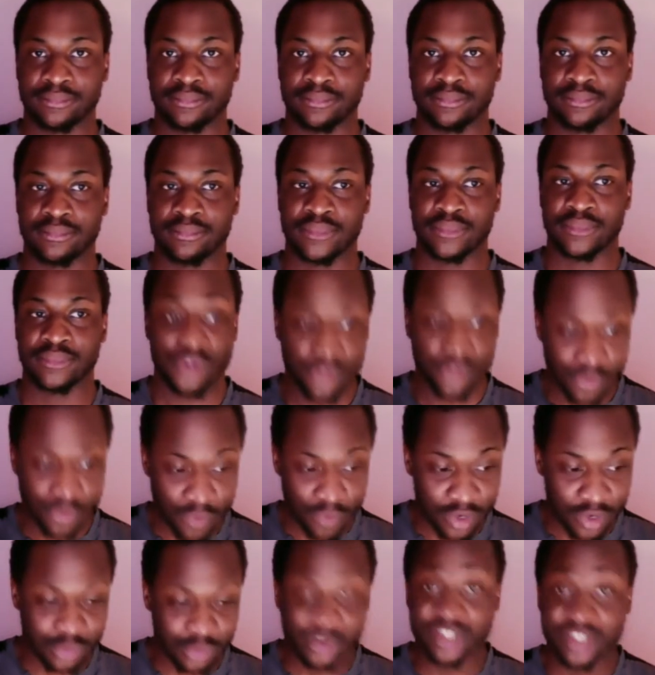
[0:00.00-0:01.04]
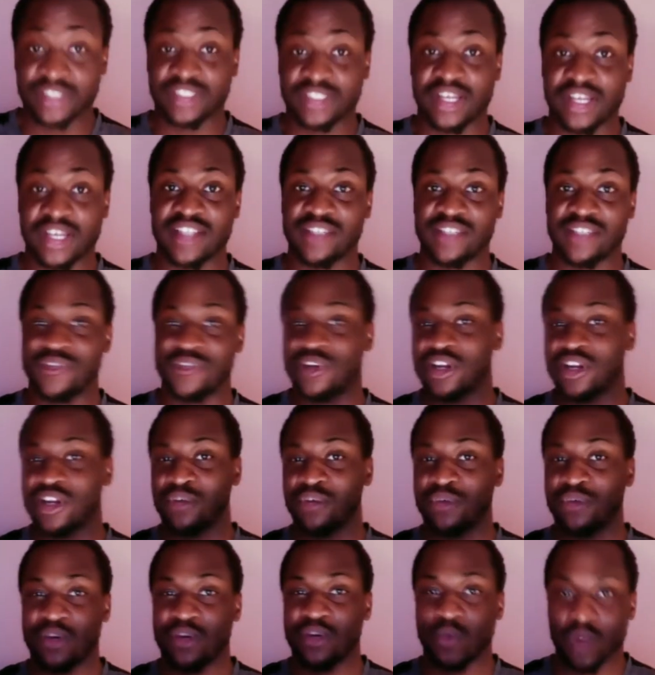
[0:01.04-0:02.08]
You're the one who decides if you're going to
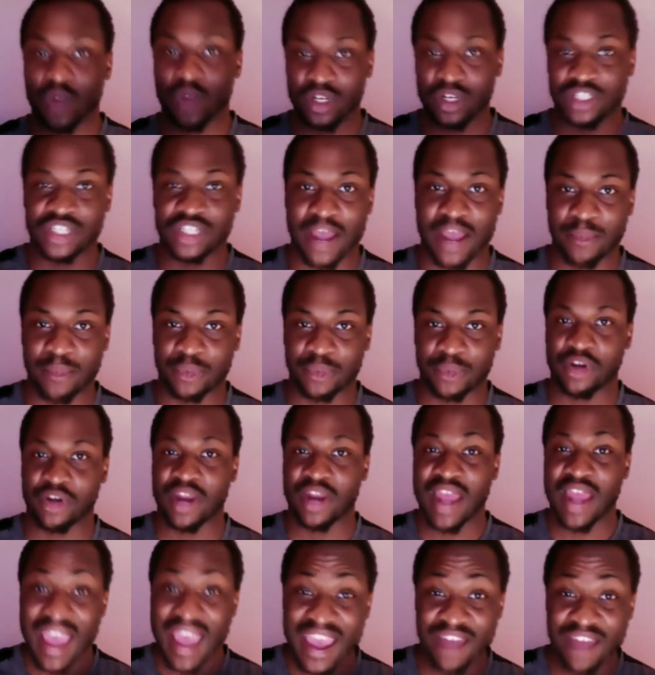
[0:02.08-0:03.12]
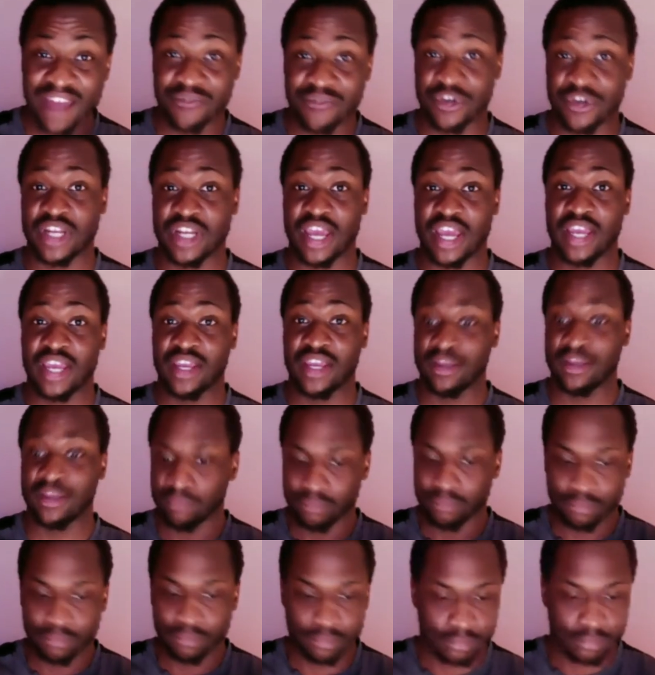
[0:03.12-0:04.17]
read one chapter every day
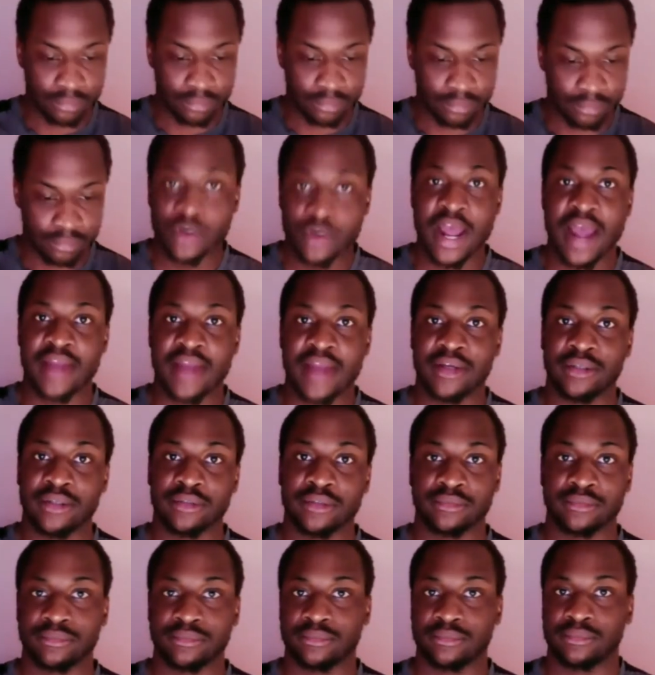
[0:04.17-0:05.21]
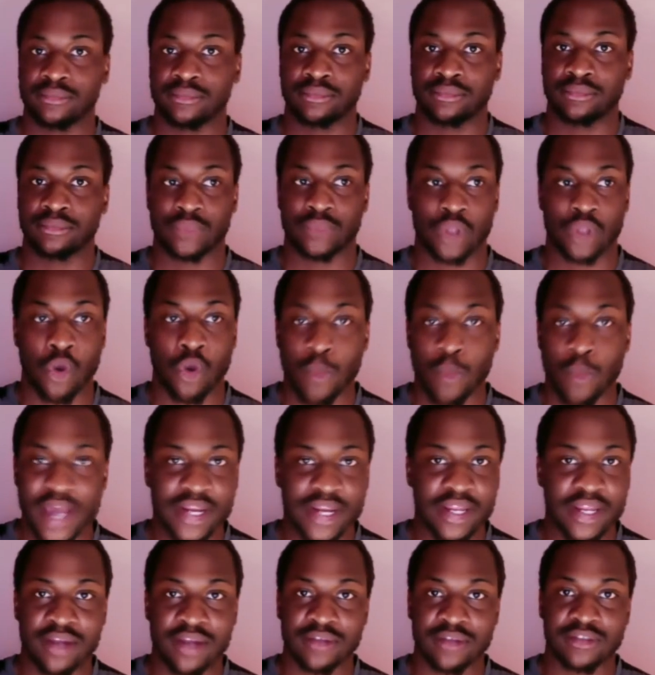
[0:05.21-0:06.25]
or not.
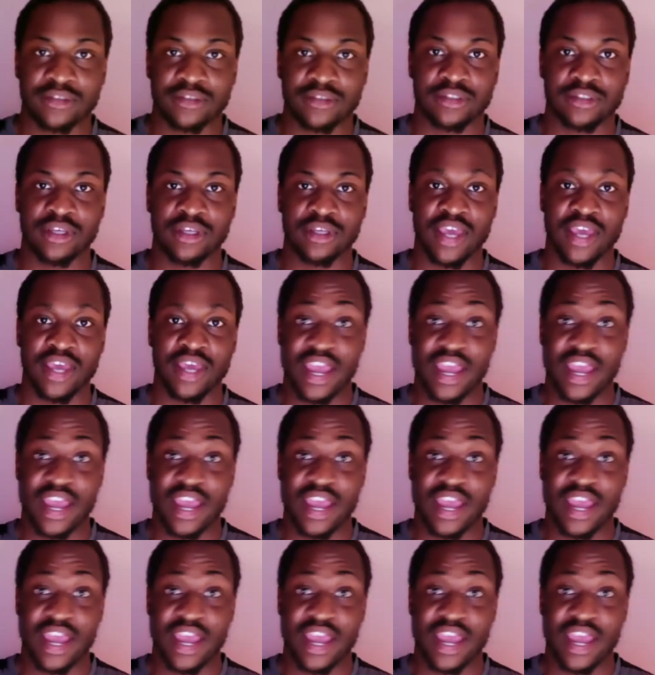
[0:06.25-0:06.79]
Nobody else.